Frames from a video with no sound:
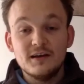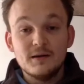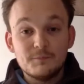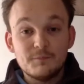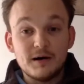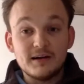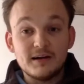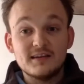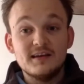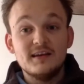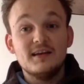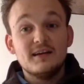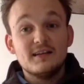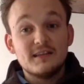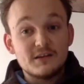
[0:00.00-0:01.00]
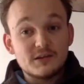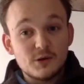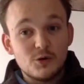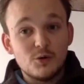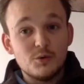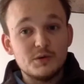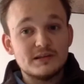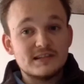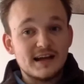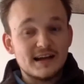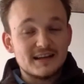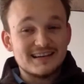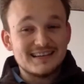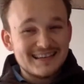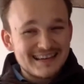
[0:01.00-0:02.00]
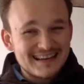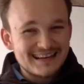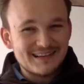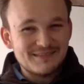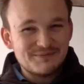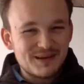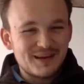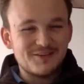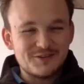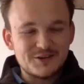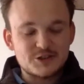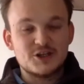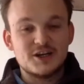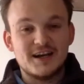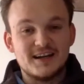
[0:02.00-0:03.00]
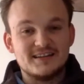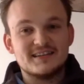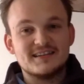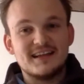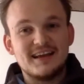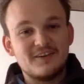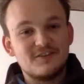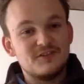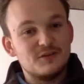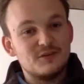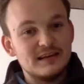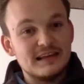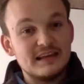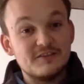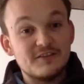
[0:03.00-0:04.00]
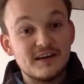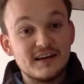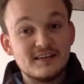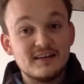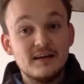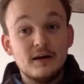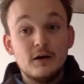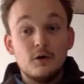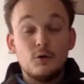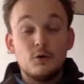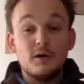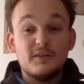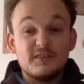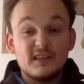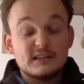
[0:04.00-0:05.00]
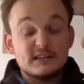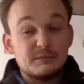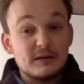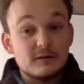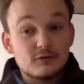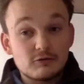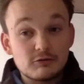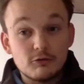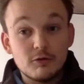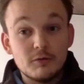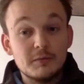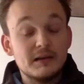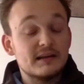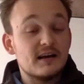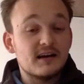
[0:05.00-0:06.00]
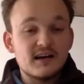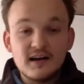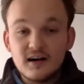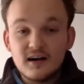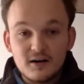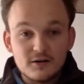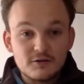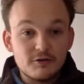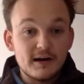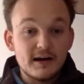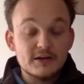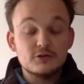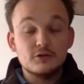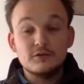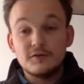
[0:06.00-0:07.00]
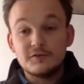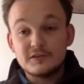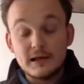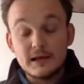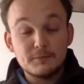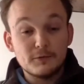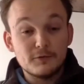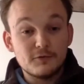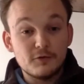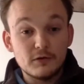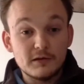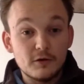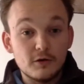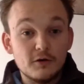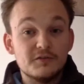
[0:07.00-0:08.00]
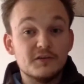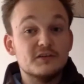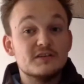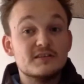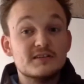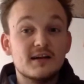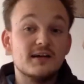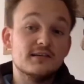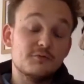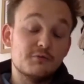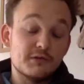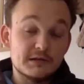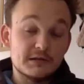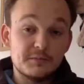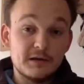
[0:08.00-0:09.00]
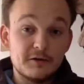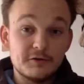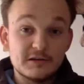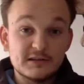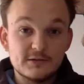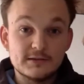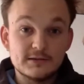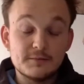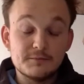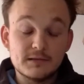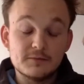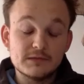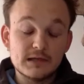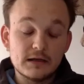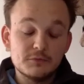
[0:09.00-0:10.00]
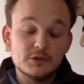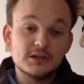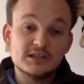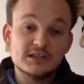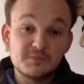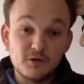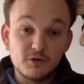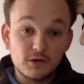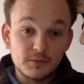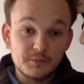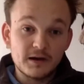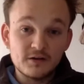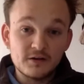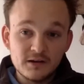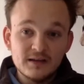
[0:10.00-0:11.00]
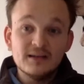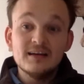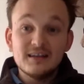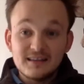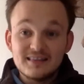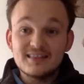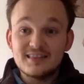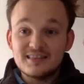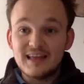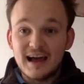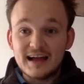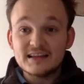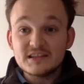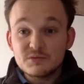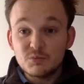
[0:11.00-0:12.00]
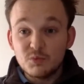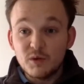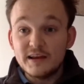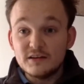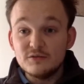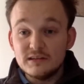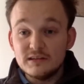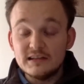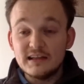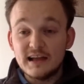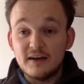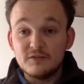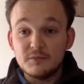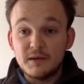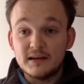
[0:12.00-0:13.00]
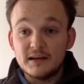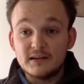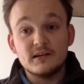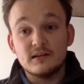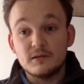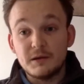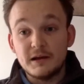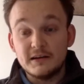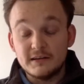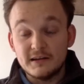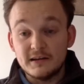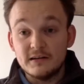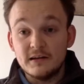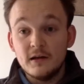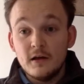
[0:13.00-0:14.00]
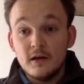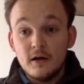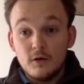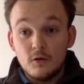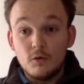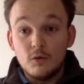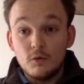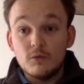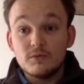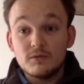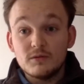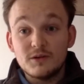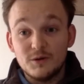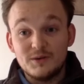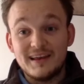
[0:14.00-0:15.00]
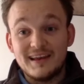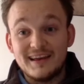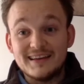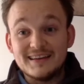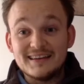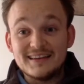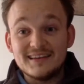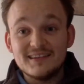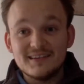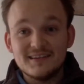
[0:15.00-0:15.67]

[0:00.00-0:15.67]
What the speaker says: But there's always that little bit of a chance that if you leave it, or if there's a bit of trauma, like a car crash, or you've slipped or fallen over and you start to experience those symptoms that we just spoke about, that's when you need to have a medical opinion or go to A&E.